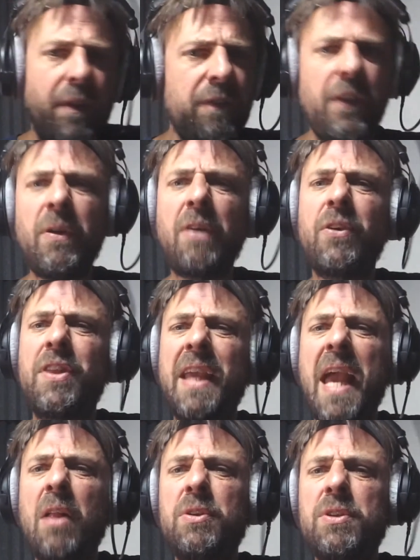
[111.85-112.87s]
For everything
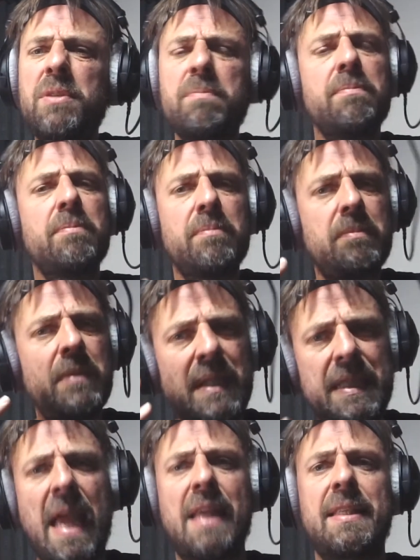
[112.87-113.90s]
else,
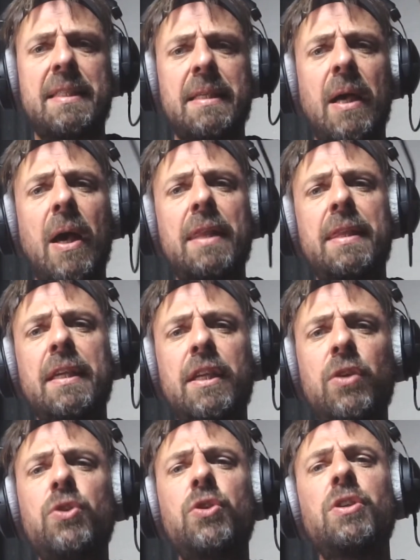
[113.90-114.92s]
yes, I think
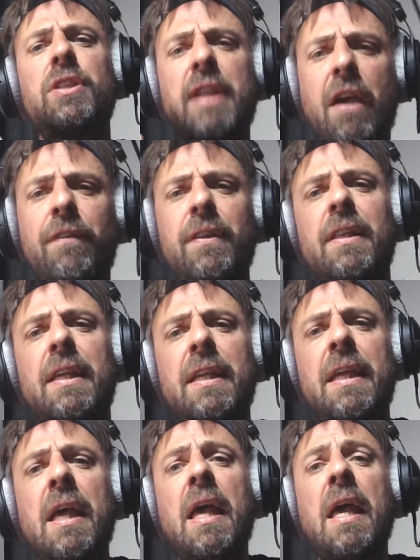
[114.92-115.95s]
you should
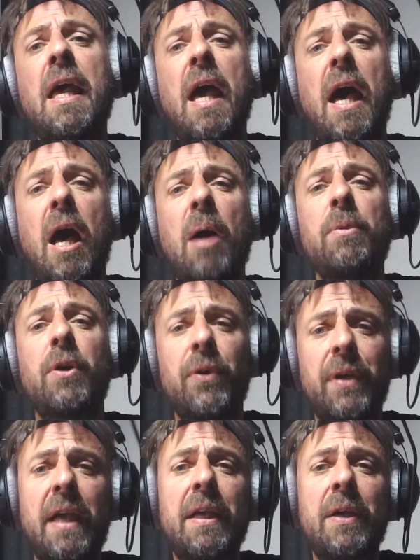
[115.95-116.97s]
definitely
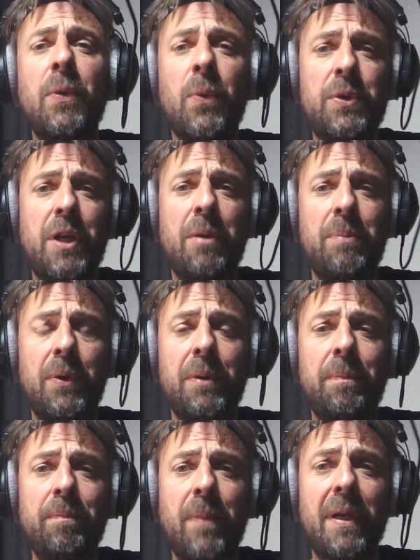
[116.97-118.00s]
create an
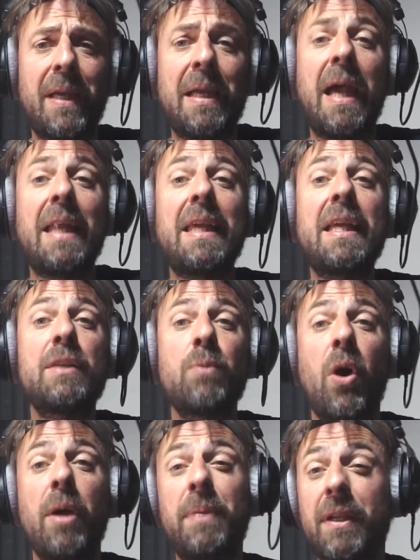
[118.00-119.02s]
audiobook. Okay, and here's
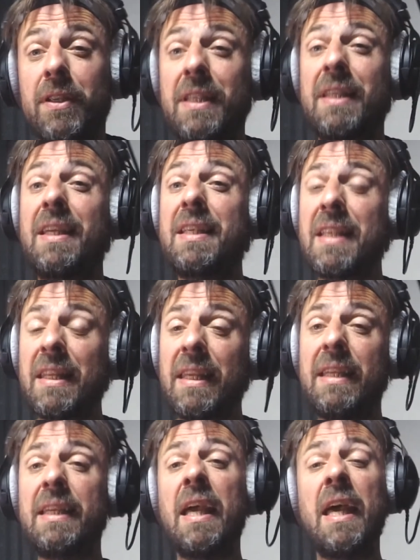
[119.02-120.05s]
why, because it is
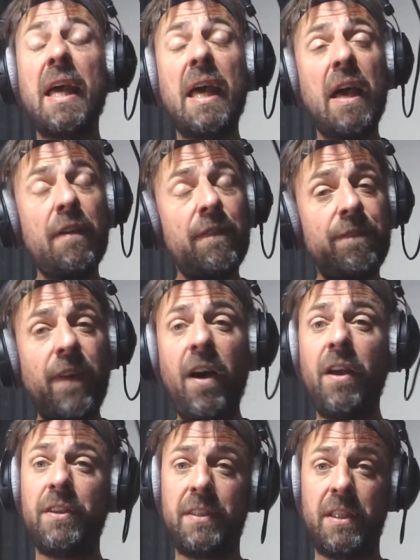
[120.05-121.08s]
the
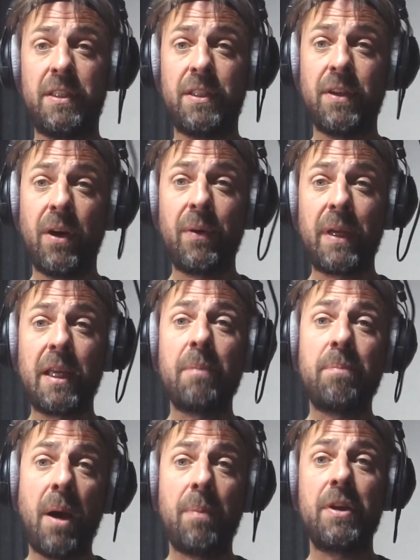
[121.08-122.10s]
fastest growing
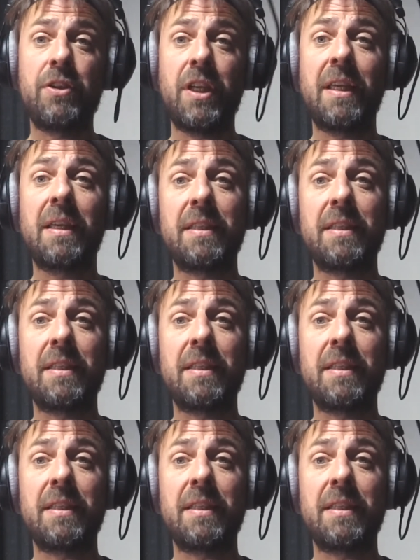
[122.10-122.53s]
publishing